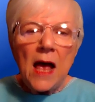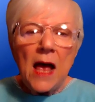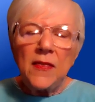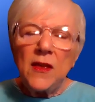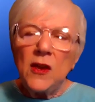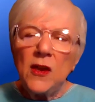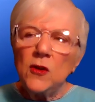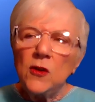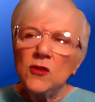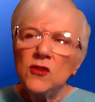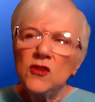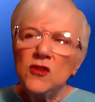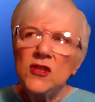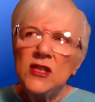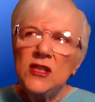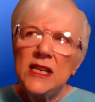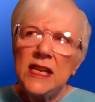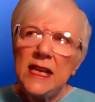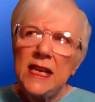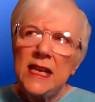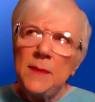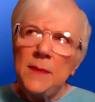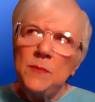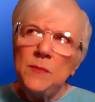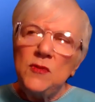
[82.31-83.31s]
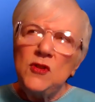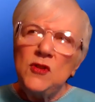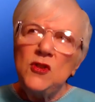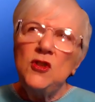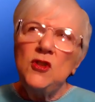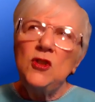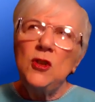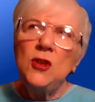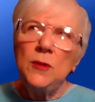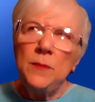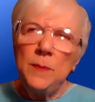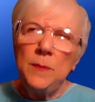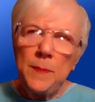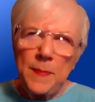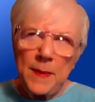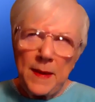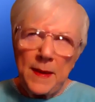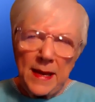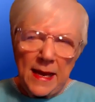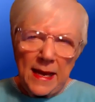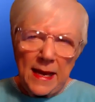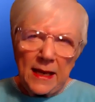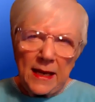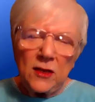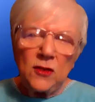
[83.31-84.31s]
there seems to
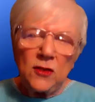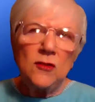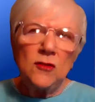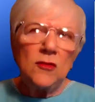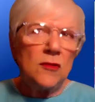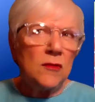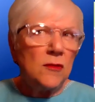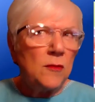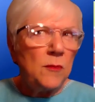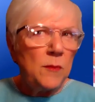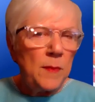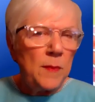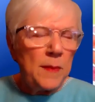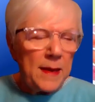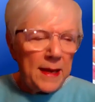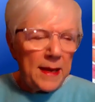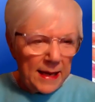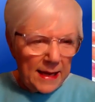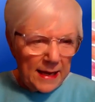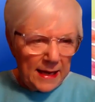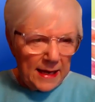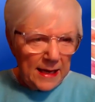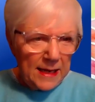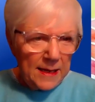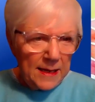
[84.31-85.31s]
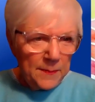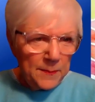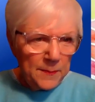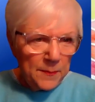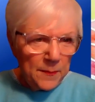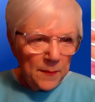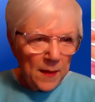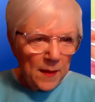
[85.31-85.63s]
be, to me,